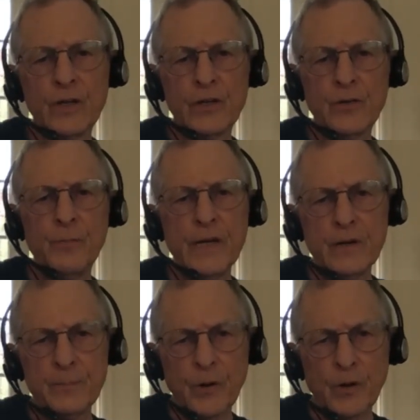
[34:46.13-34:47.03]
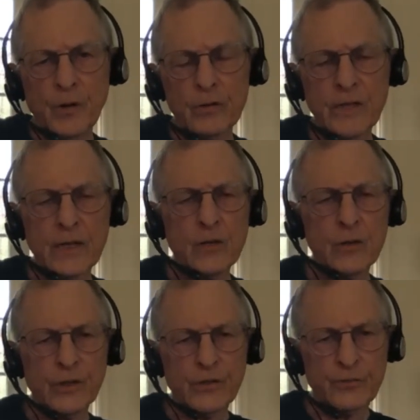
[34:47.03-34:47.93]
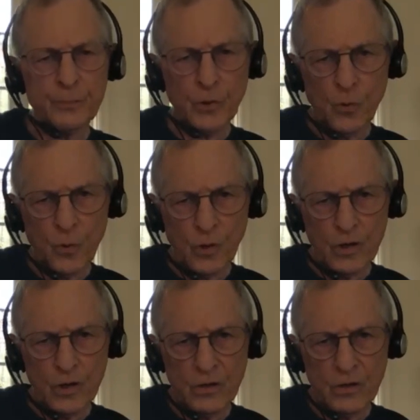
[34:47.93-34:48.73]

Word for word: to be a part that could explore